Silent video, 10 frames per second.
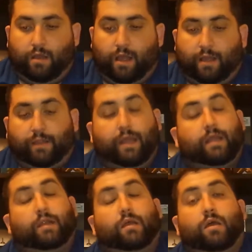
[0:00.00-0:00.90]
And
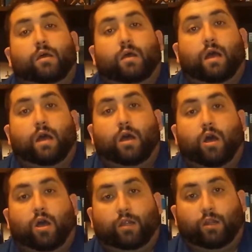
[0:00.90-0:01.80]
then
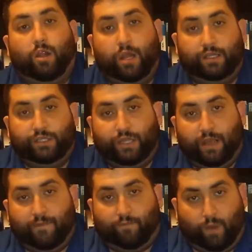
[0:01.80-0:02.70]
on launch
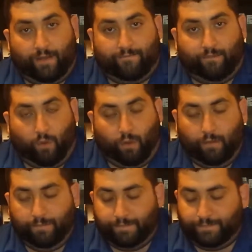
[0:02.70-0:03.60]
day of Wave
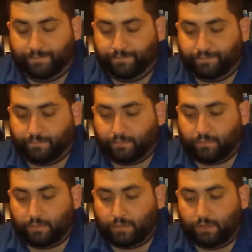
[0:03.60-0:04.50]
4,
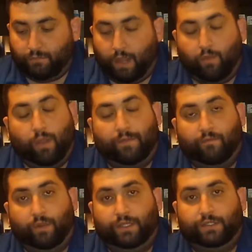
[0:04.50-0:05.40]
my
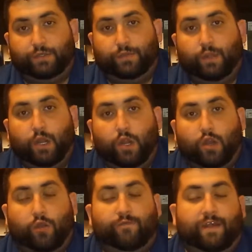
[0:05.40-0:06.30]
wife went to
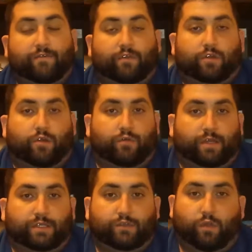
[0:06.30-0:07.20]
her favorite
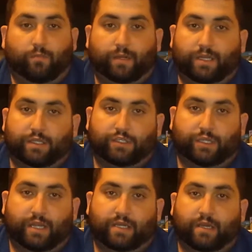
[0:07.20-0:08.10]
clothing store because
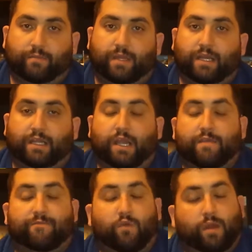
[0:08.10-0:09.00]
she ended up getting a
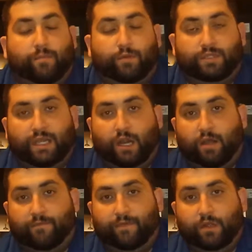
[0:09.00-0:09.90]
40%
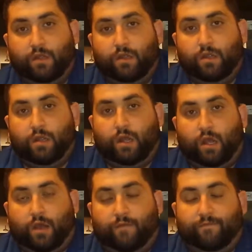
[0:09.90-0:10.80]
off
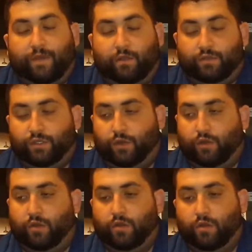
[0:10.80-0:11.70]
voucher